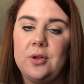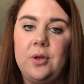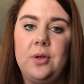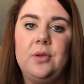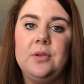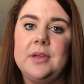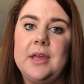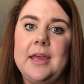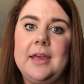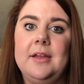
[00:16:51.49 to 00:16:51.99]

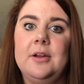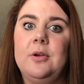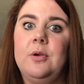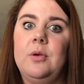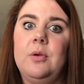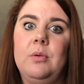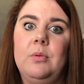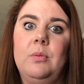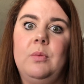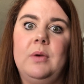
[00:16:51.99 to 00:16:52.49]
Colgate
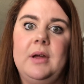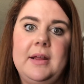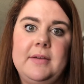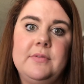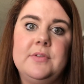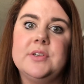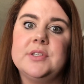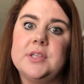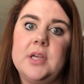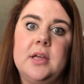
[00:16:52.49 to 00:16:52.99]
or
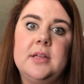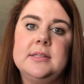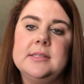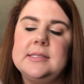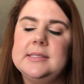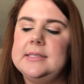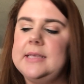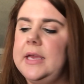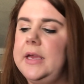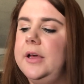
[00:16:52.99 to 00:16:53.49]
whatever's
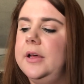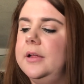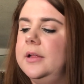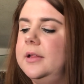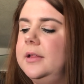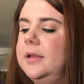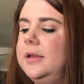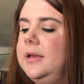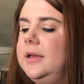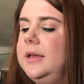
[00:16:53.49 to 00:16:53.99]
on
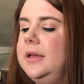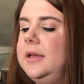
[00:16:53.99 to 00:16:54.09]
sale.